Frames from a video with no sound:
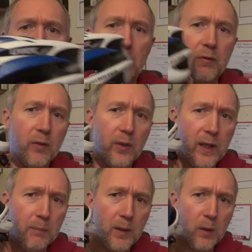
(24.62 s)
I went for
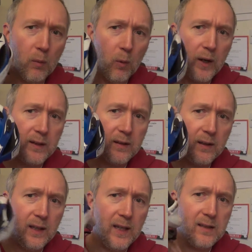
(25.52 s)
the blue and white
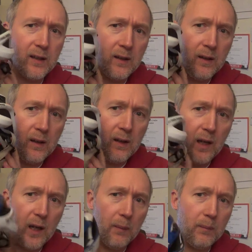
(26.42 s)
lid.
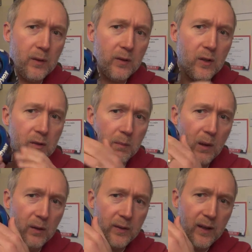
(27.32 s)
Excuse the
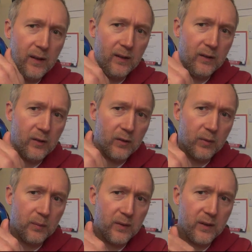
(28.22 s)
marks here, these just
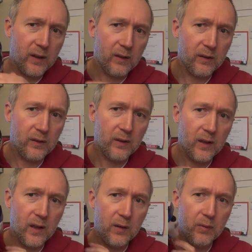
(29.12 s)
from stickers
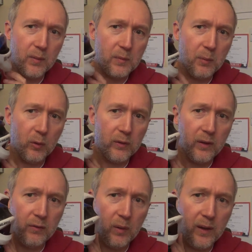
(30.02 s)
from a
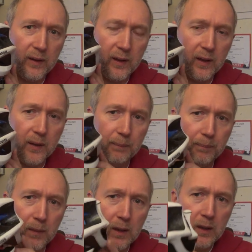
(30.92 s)
Sportive where
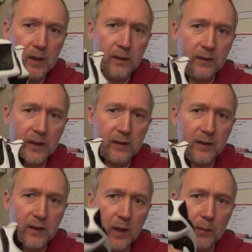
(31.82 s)
the stickers
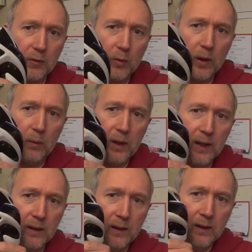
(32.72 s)
didn't come off quite
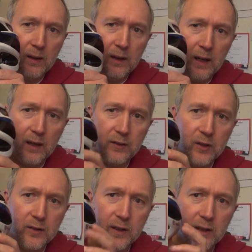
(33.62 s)
well. And as you
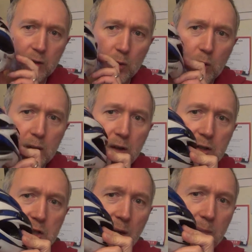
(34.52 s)
can see, it's got quite a
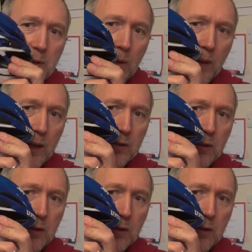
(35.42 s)
nice shape to it.